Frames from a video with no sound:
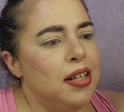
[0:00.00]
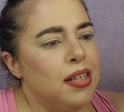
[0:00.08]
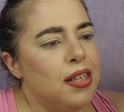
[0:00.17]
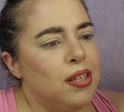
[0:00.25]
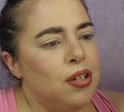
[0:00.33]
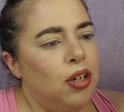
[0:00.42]

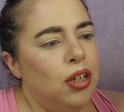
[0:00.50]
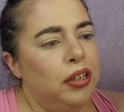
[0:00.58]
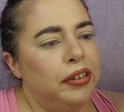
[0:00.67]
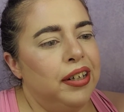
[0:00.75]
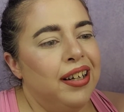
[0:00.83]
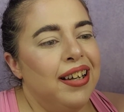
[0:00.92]
This is
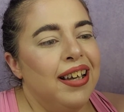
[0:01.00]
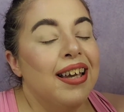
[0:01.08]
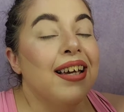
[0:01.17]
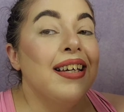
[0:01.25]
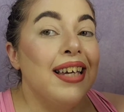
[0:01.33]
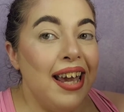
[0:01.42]
called
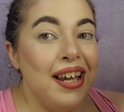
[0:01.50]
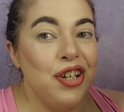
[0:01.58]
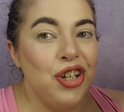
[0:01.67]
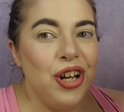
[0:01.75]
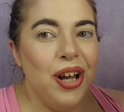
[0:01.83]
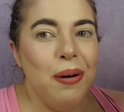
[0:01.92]

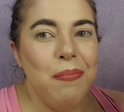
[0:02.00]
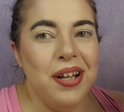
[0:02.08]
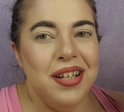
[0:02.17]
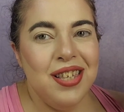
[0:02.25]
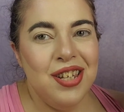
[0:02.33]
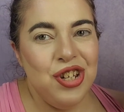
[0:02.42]
Gaysha, but
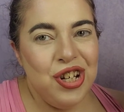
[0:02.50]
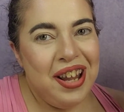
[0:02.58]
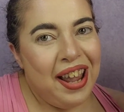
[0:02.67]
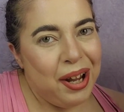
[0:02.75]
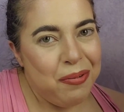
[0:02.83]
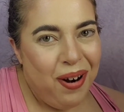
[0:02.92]
it's
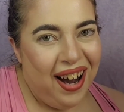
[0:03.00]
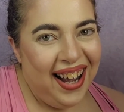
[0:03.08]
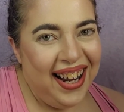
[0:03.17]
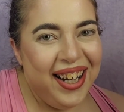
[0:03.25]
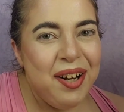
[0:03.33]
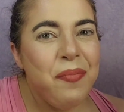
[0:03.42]

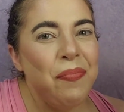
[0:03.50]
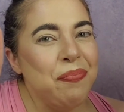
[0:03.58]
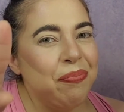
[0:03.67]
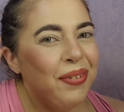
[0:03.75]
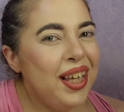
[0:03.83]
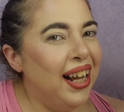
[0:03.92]
G-A-Y.
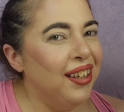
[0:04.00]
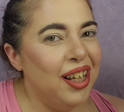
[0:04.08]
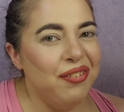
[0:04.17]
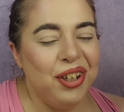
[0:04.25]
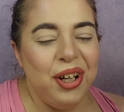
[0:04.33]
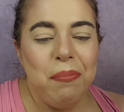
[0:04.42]
I
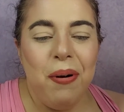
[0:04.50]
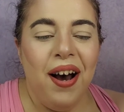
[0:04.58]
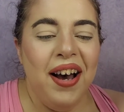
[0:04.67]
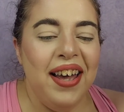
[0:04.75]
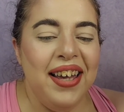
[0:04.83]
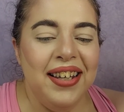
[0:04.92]
love a good
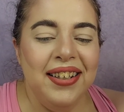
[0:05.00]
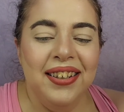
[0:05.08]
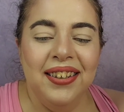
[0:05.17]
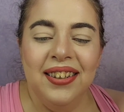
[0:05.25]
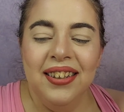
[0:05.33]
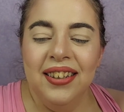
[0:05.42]
pun.